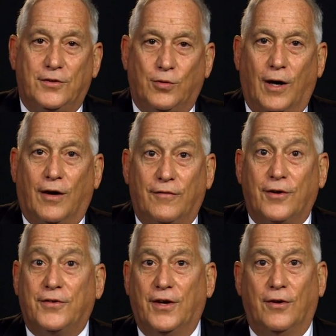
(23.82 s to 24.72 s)
12 or
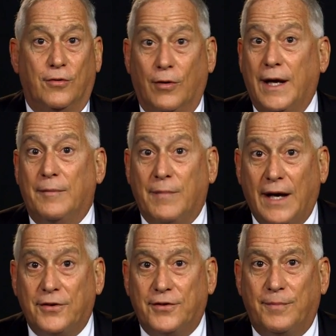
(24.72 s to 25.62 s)
so great
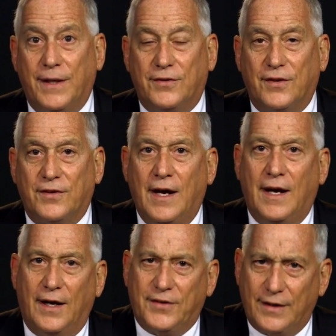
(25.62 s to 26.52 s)
masterpieces.
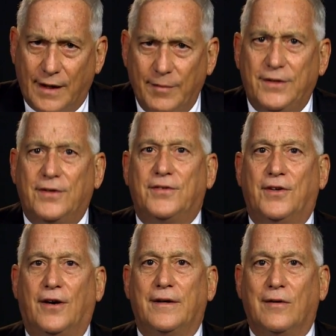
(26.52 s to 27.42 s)
I said, let me just
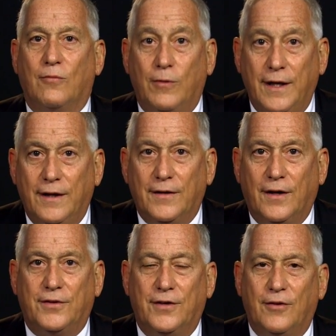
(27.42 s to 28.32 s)
start reading
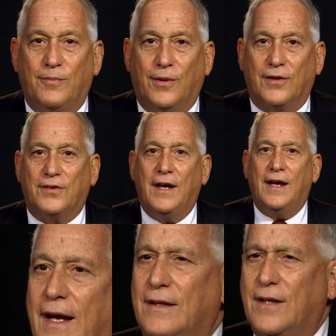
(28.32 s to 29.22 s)
those notebooks.
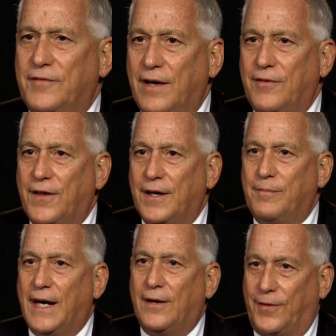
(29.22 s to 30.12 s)
And I loved everything
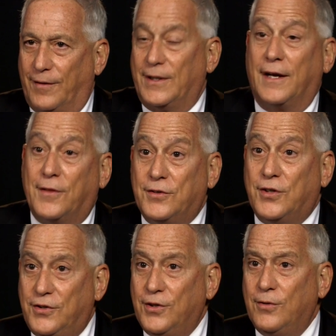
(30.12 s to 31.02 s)
about them, like the
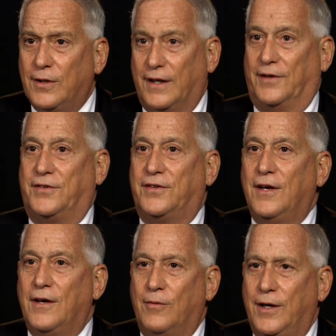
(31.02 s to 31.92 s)
to-do lists,
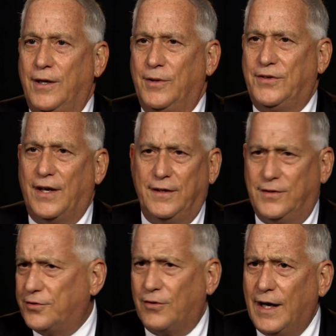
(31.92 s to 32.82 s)
when he would say,
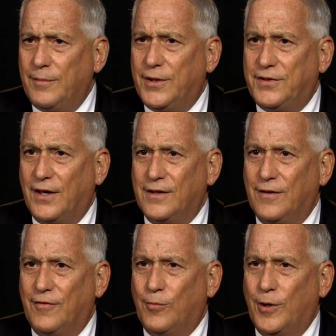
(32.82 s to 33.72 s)
describe the tongue
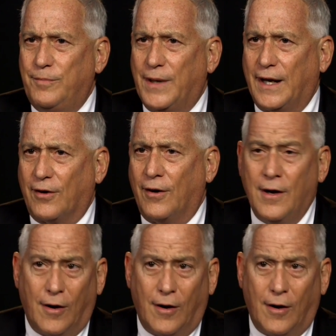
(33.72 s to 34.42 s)
of a woodpecker,